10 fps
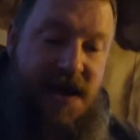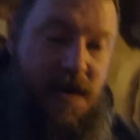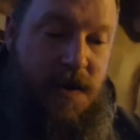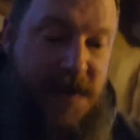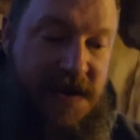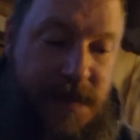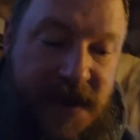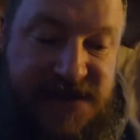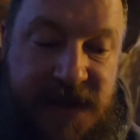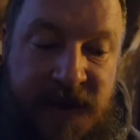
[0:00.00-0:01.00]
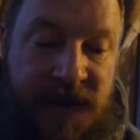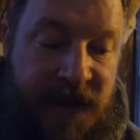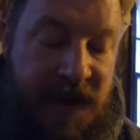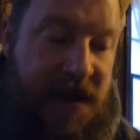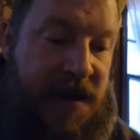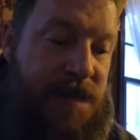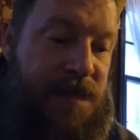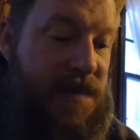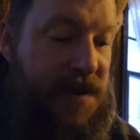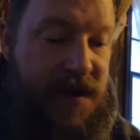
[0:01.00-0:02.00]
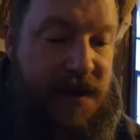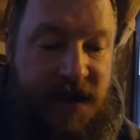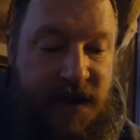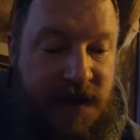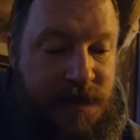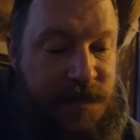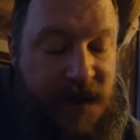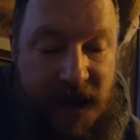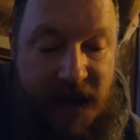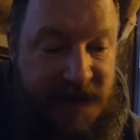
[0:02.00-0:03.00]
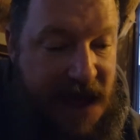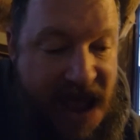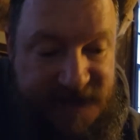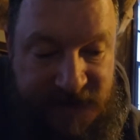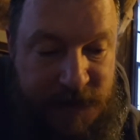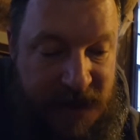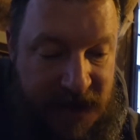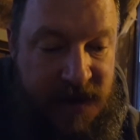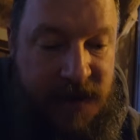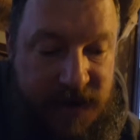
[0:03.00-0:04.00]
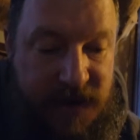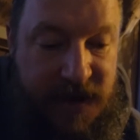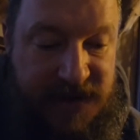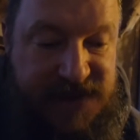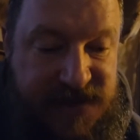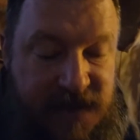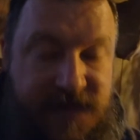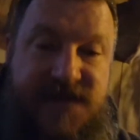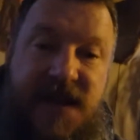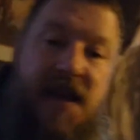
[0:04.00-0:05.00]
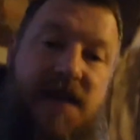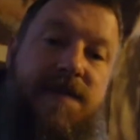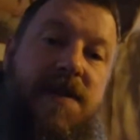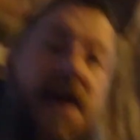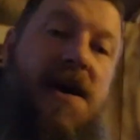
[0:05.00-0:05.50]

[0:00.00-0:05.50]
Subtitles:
I hope everybody's doing good. I haven't been in service a heck of a lot